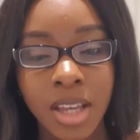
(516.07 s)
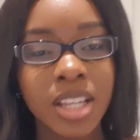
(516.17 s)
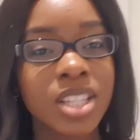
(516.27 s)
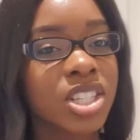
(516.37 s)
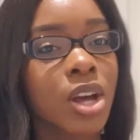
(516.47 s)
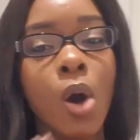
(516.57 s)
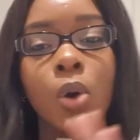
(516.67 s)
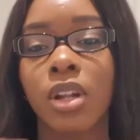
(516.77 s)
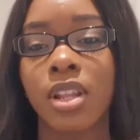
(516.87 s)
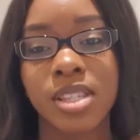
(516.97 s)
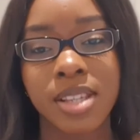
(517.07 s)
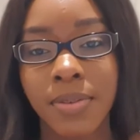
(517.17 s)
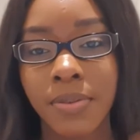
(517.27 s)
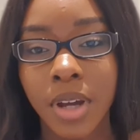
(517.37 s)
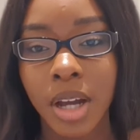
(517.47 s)
It's just a whole lot of stuff.
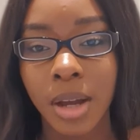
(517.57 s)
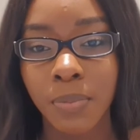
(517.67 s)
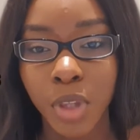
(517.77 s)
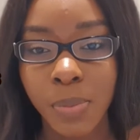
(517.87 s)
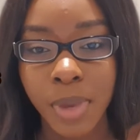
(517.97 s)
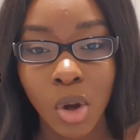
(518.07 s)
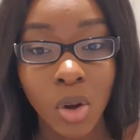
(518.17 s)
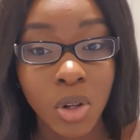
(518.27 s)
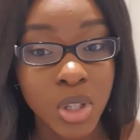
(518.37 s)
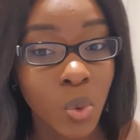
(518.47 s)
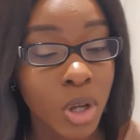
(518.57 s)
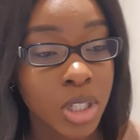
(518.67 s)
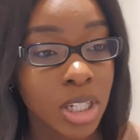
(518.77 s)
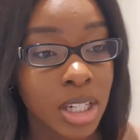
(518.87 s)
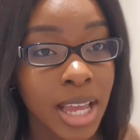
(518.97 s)
You may also want
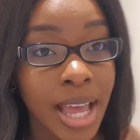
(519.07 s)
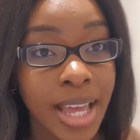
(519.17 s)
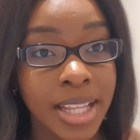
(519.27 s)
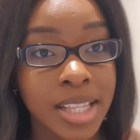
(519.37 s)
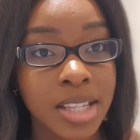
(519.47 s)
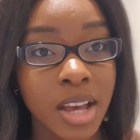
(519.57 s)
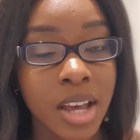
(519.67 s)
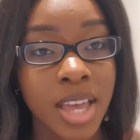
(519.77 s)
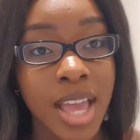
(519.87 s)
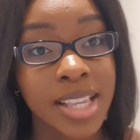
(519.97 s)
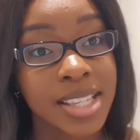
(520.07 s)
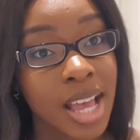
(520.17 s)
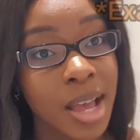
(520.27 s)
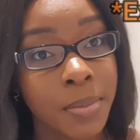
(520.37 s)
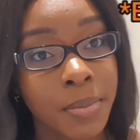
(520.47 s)
to look at the
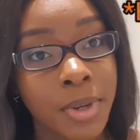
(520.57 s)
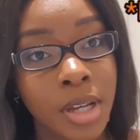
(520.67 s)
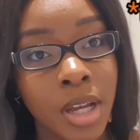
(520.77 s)
exam